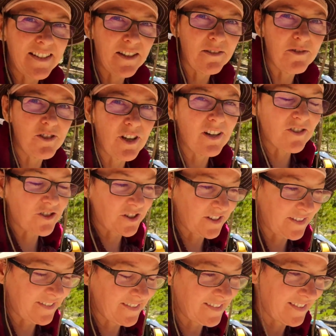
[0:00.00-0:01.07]
no
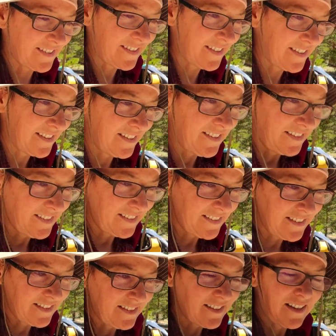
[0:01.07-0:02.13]
junction
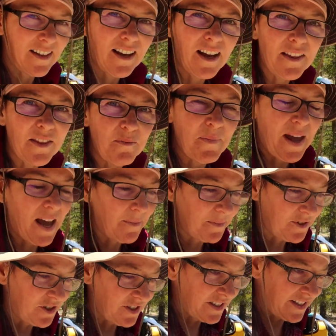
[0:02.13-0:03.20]
on on the map,
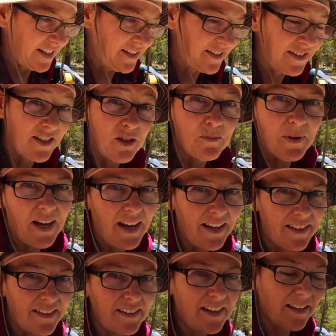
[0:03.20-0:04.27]
it just says nearby
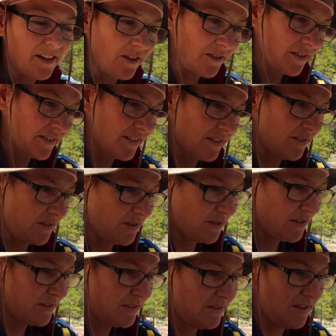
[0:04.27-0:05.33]
in the gut hooks
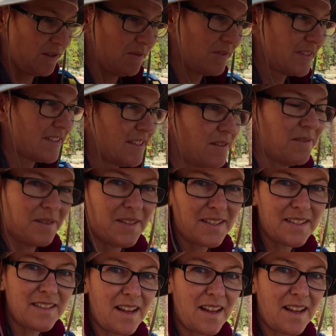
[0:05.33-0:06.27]
notes, so it's